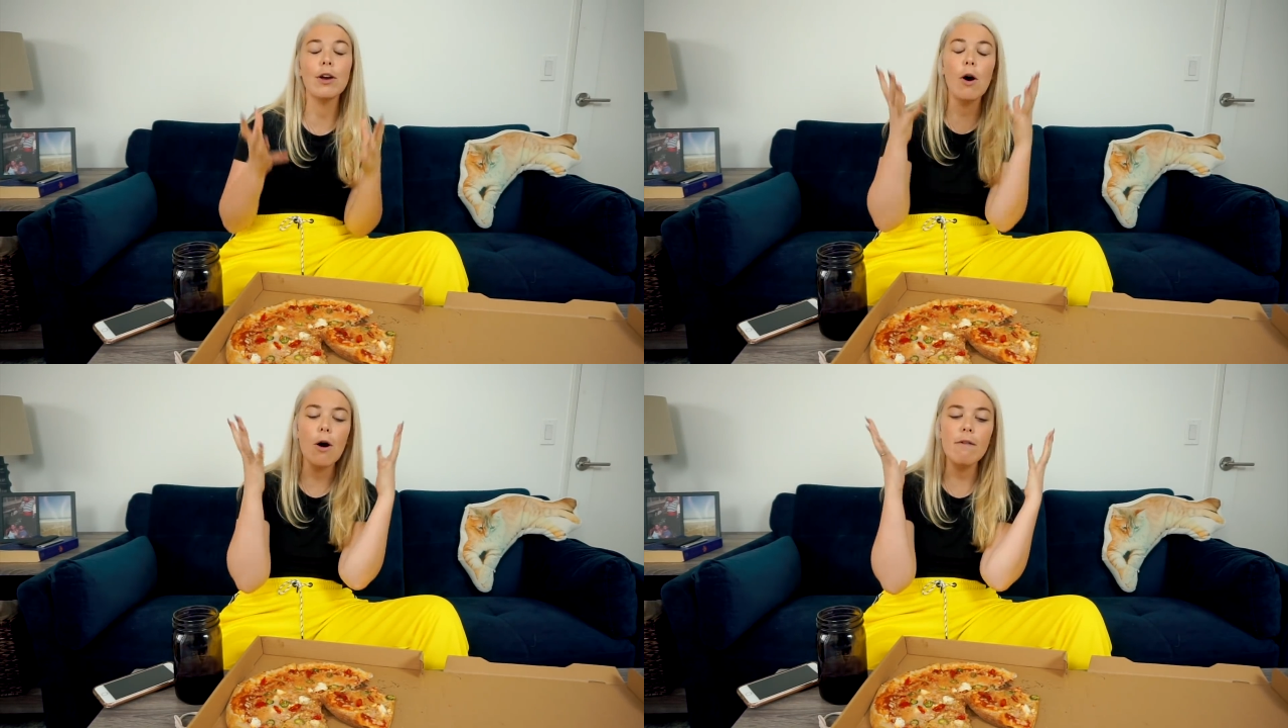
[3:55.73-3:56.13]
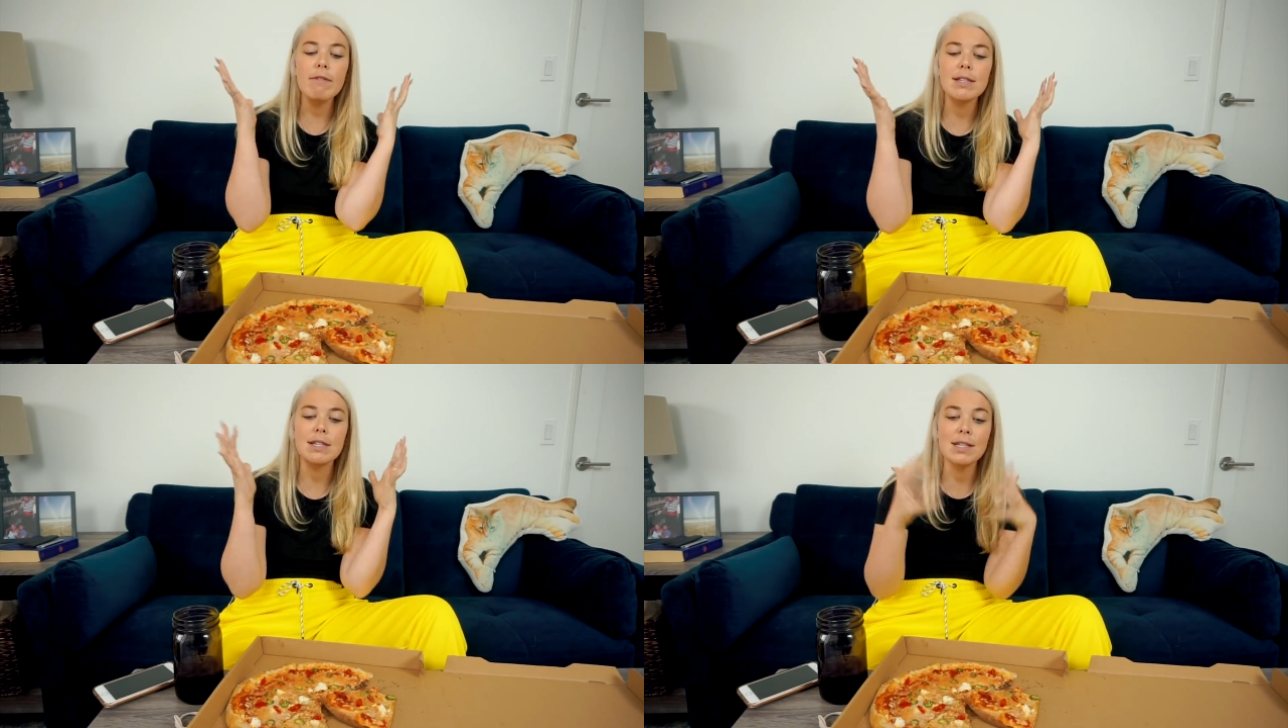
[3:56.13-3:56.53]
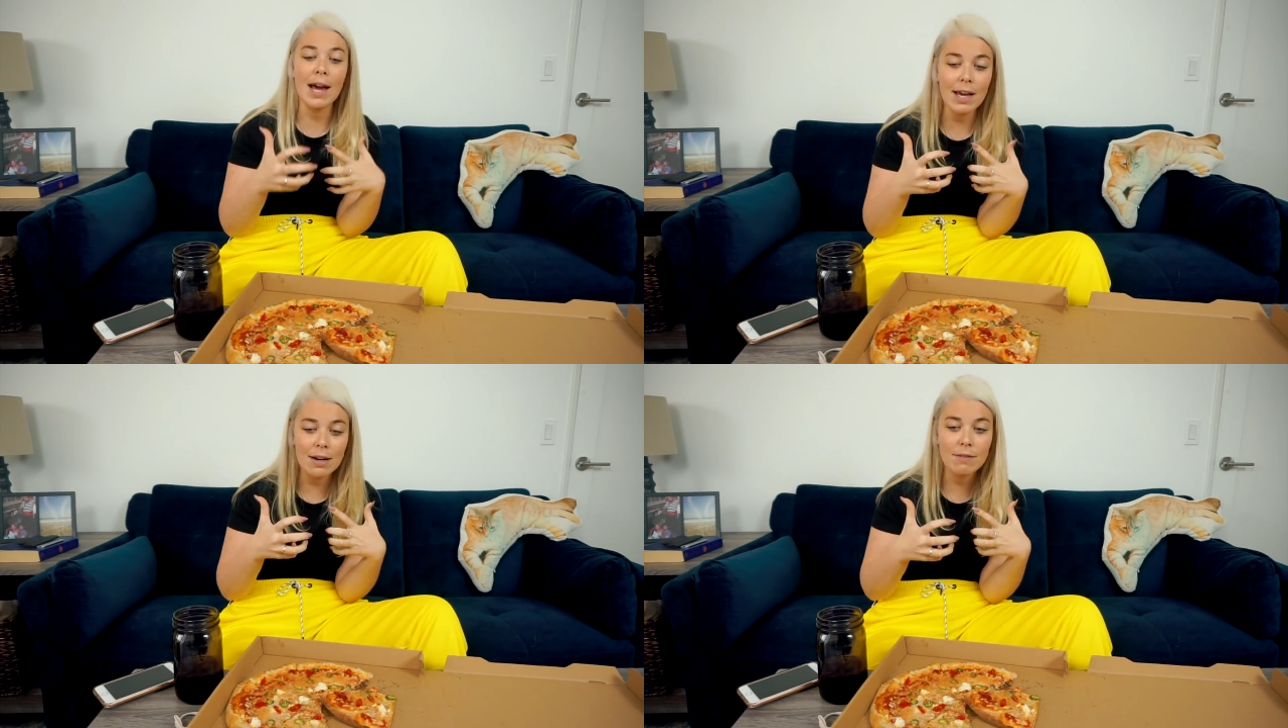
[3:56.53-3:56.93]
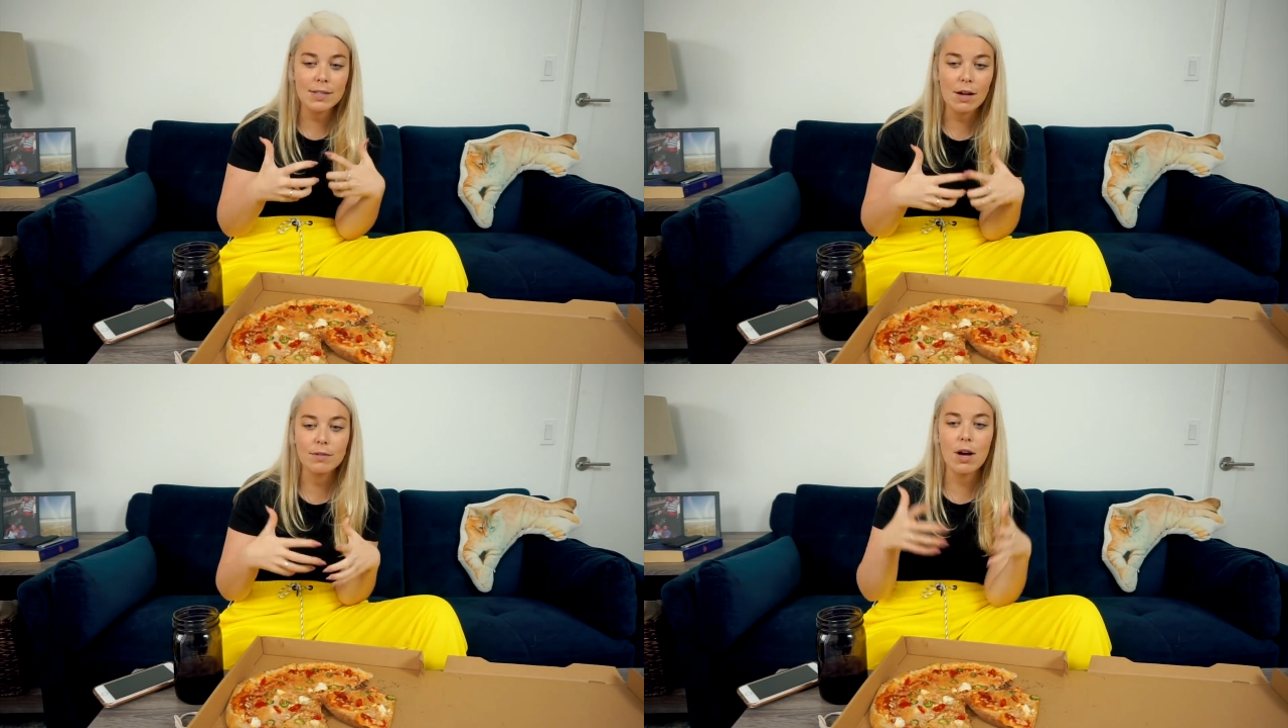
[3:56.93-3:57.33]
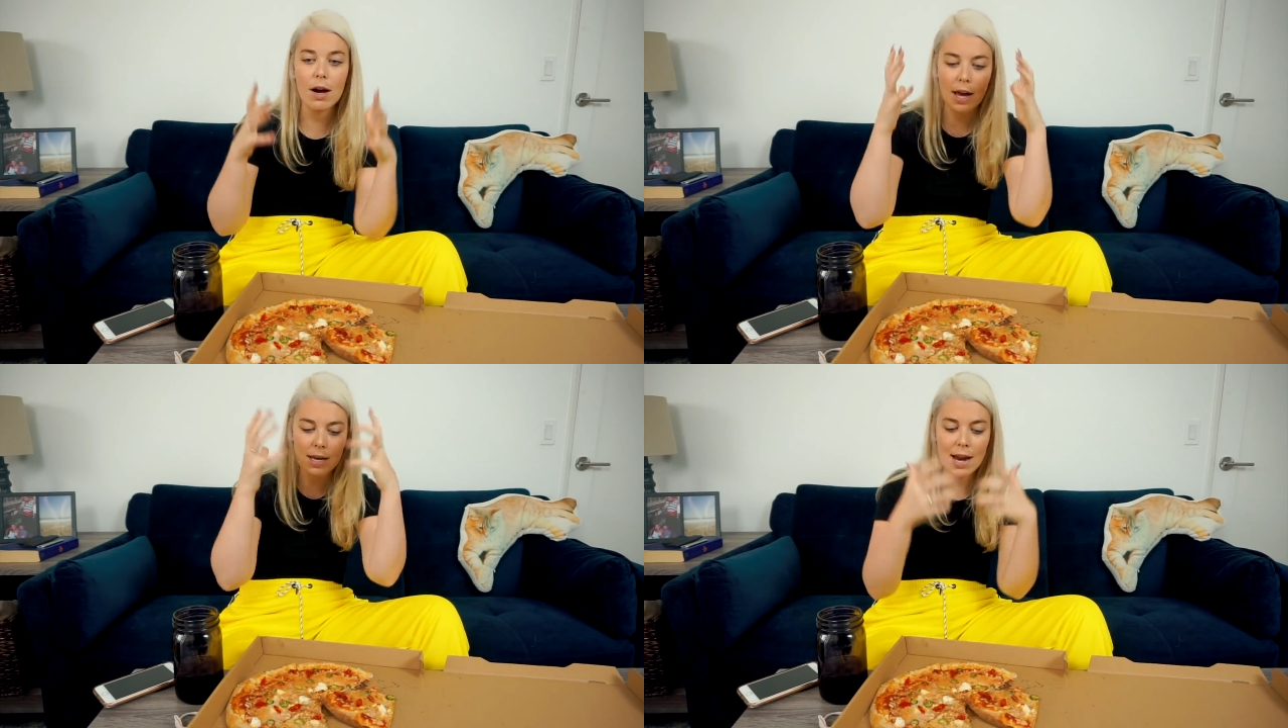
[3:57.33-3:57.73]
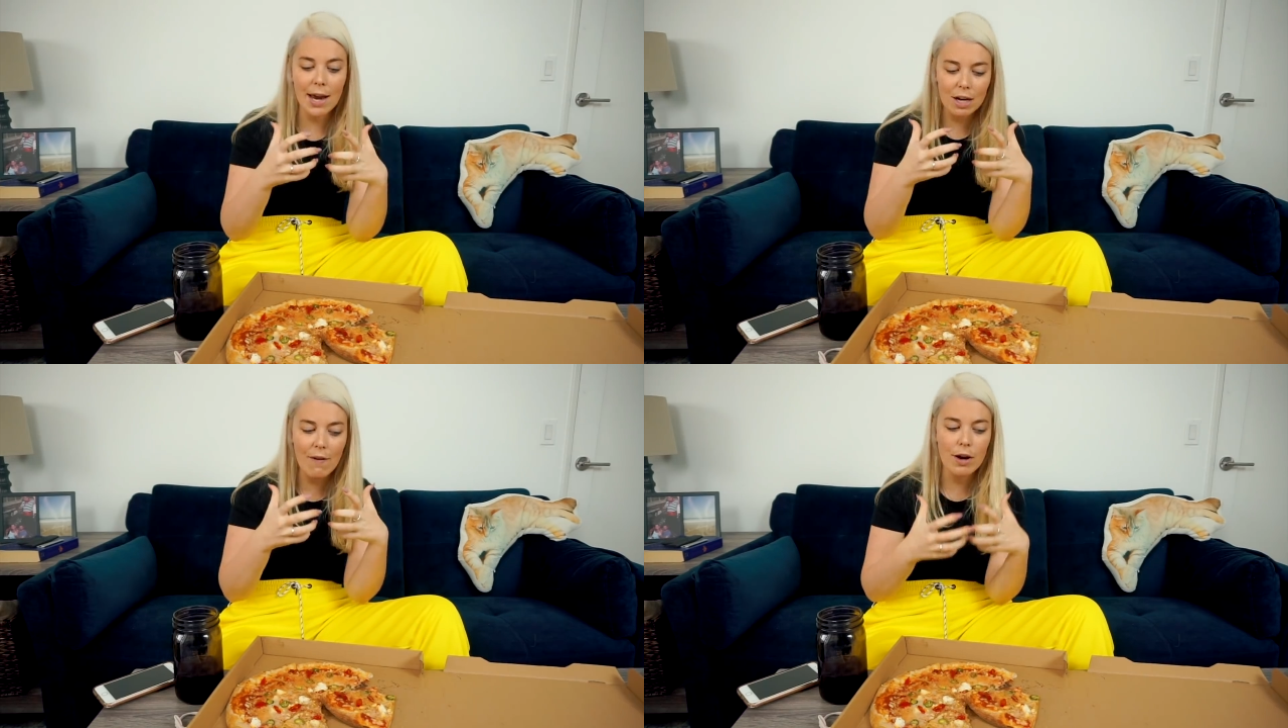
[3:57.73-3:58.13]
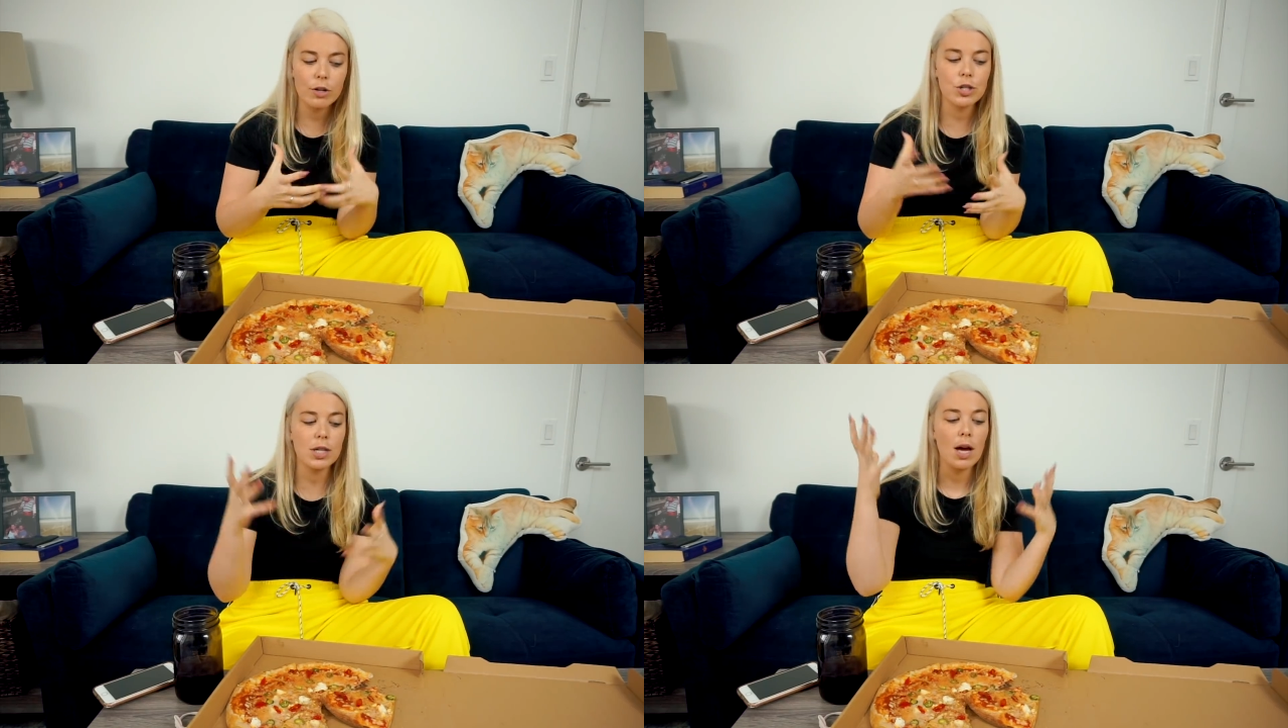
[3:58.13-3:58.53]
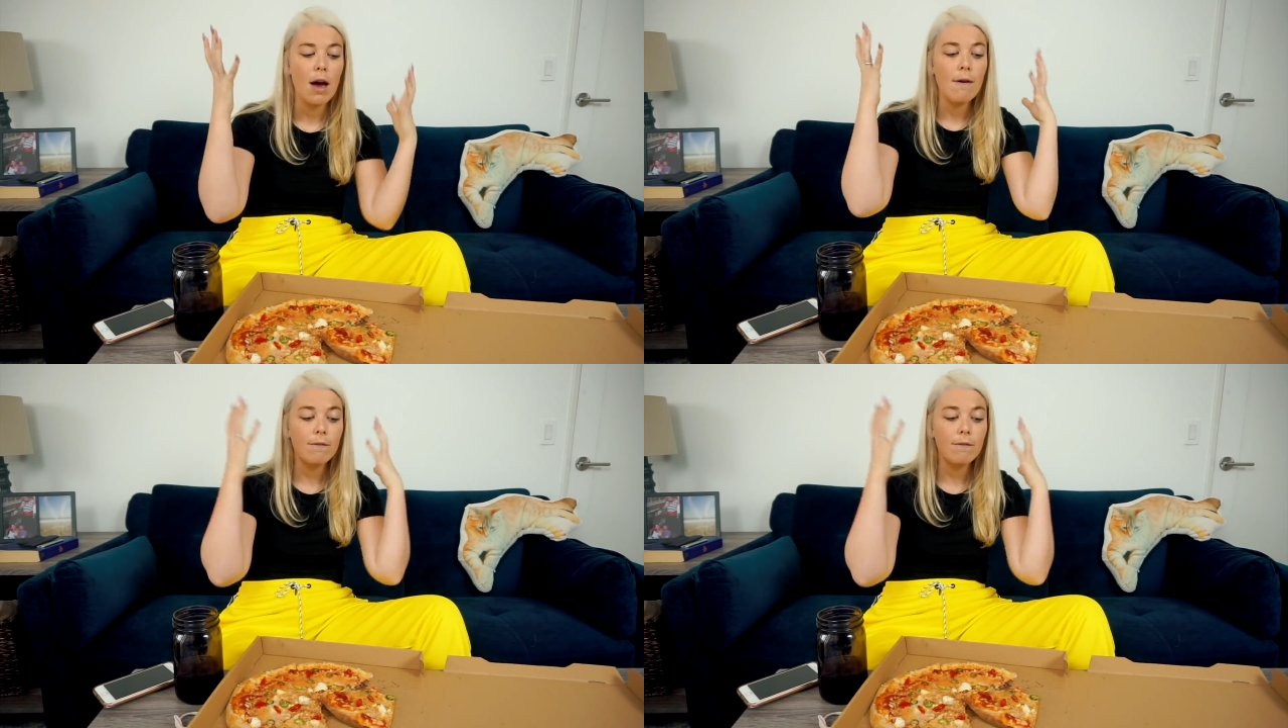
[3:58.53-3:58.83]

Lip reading: And all of this negative self-talk and negative energy